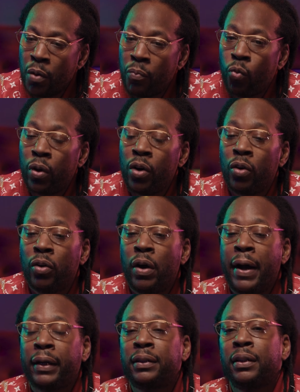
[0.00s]
Well,
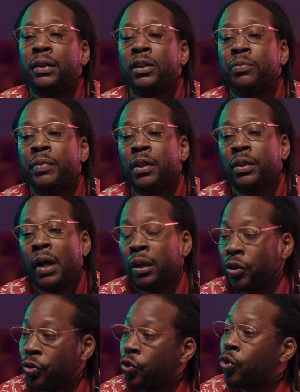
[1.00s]
I can tell you this, me and Dollar
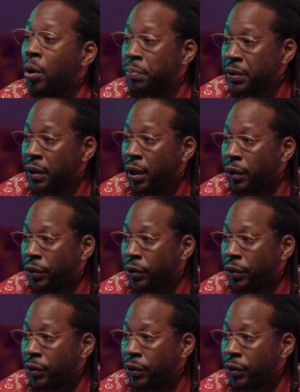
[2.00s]
grew up together,